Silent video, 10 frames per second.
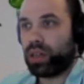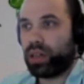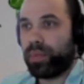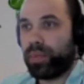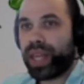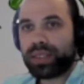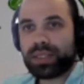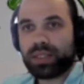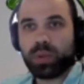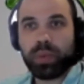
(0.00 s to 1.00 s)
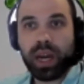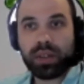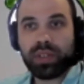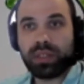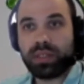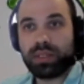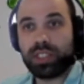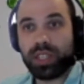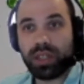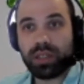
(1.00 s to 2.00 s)
Next, we migrate the
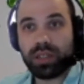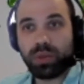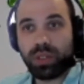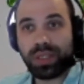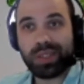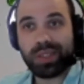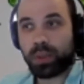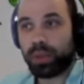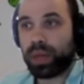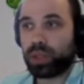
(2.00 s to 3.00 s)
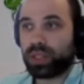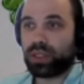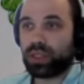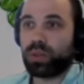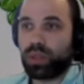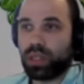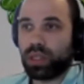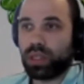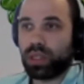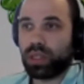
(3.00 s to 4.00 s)
shellcode to executable memory. So
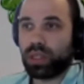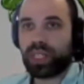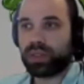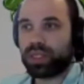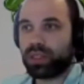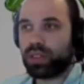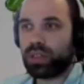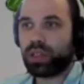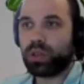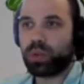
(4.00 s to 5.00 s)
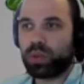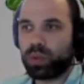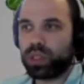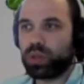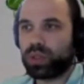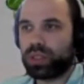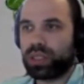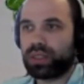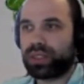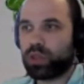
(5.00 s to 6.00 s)
as we said earlier, we're using
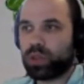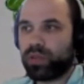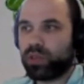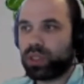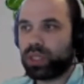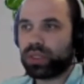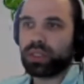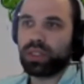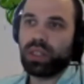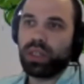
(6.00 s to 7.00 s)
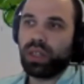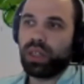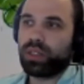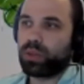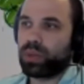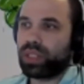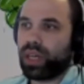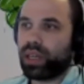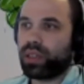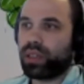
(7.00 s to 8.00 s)
the status bar for this. So
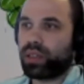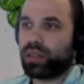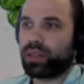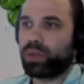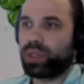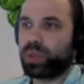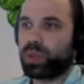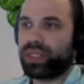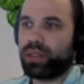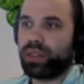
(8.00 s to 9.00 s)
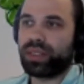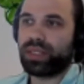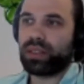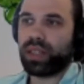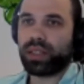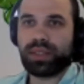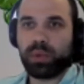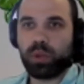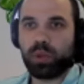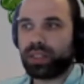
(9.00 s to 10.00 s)
we're sending a set text
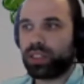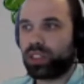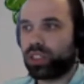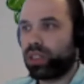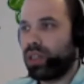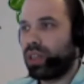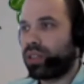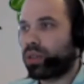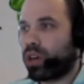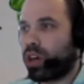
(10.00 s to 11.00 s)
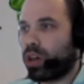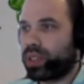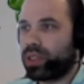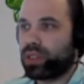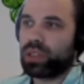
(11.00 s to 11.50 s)
W message to copy